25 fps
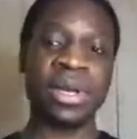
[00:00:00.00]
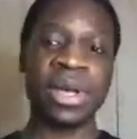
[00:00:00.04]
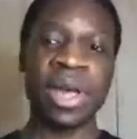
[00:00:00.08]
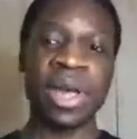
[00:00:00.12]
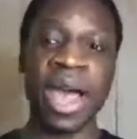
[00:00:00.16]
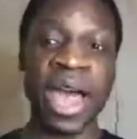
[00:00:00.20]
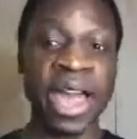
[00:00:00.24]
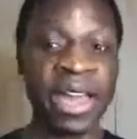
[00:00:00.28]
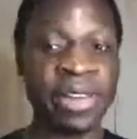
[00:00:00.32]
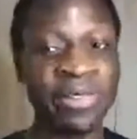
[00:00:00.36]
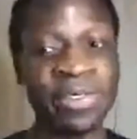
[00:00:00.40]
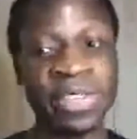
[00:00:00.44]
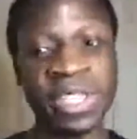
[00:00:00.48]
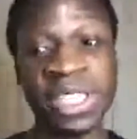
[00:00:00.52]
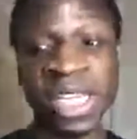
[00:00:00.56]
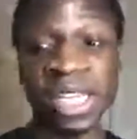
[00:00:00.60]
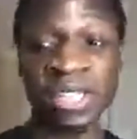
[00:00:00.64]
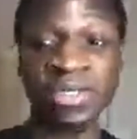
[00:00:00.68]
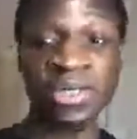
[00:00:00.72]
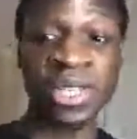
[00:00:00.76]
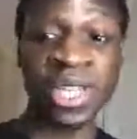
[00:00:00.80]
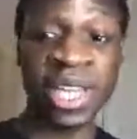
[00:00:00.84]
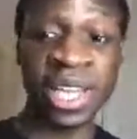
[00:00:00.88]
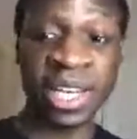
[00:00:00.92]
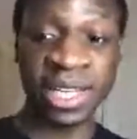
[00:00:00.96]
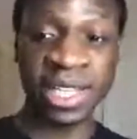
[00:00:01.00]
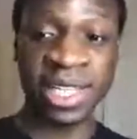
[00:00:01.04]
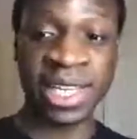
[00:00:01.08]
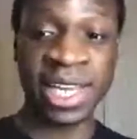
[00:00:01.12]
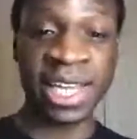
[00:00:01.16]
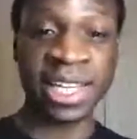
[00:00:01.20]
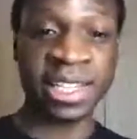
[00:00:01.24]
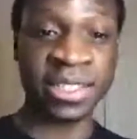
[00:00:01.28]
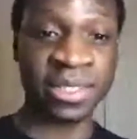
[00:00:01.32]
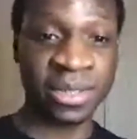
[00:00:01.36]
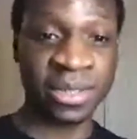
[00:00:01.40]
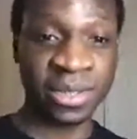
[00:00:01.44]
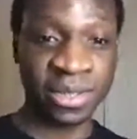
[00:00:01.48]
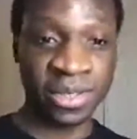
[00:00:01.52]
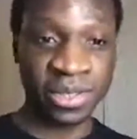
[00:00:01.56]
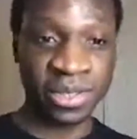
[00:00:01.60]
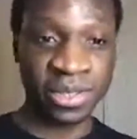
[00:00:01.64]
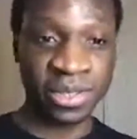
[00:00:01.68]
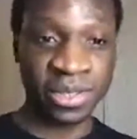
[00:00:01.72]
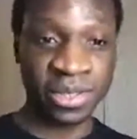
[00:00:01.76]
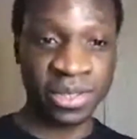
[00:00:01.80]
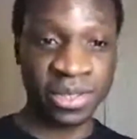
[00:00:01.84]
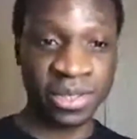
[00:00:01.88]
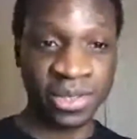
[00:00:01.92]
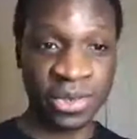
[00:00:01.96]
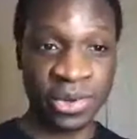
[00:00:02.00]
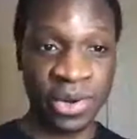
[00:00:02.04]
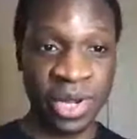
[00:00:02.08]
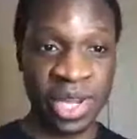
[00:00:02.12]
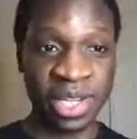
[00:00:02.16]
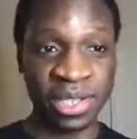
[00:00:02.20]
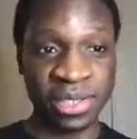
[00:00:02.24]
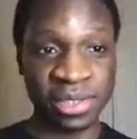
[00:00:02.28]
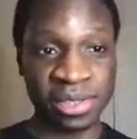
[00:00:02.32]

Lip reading: I think that you can get those grades.